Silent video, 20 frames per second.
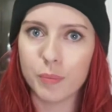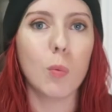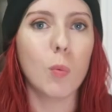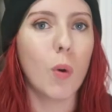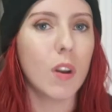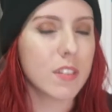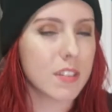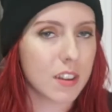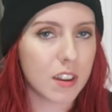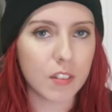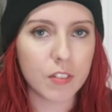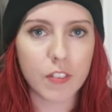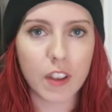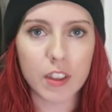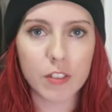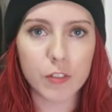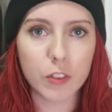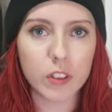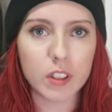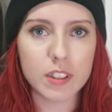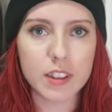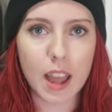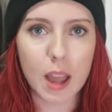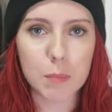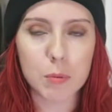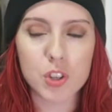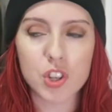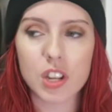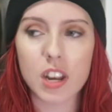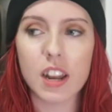It wasn't a faithful
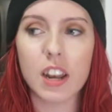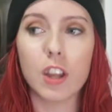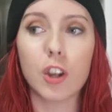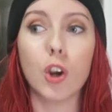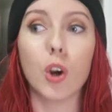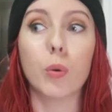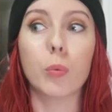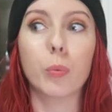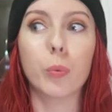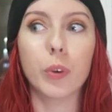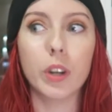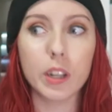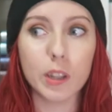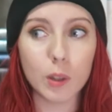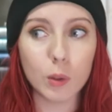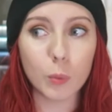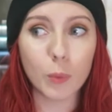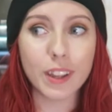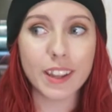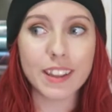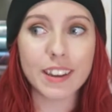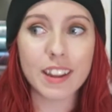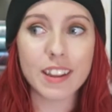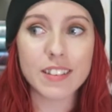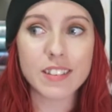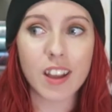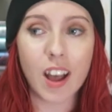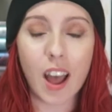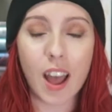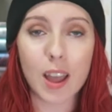adaptation and it got real weird at
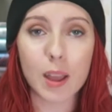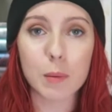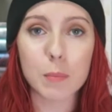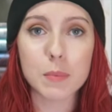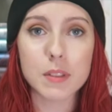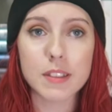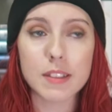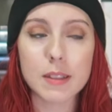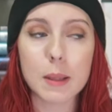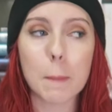times,